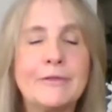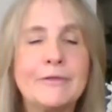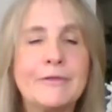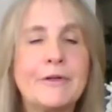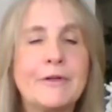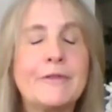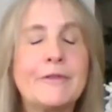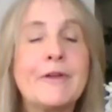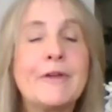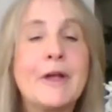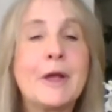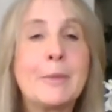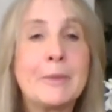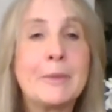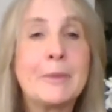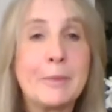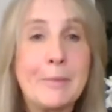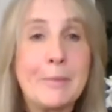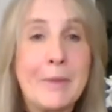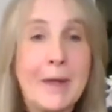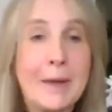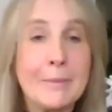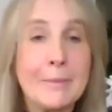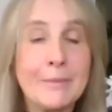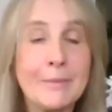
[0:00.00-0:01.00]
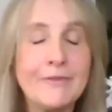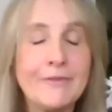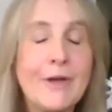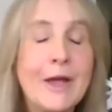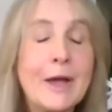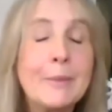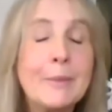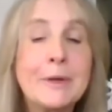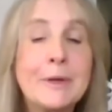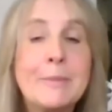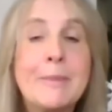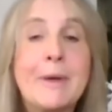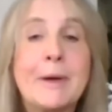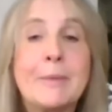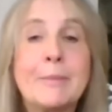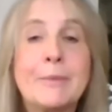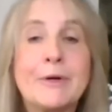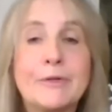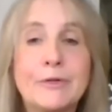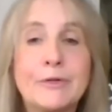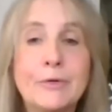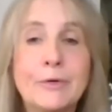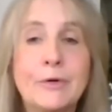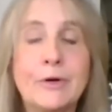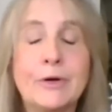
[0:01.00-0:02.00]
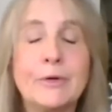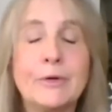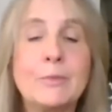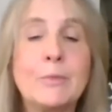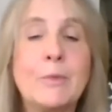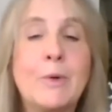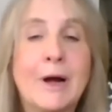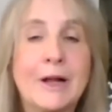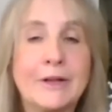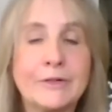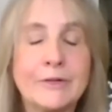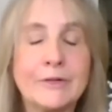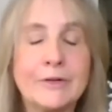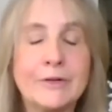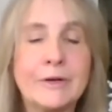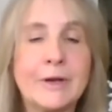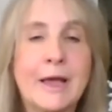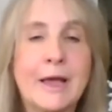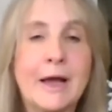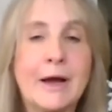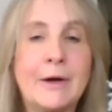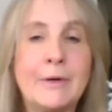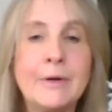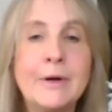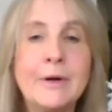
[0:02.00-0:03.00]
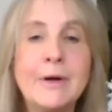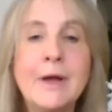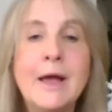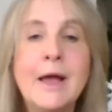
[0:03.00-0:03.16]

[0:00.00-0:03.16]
for family members who couldn't watch it now.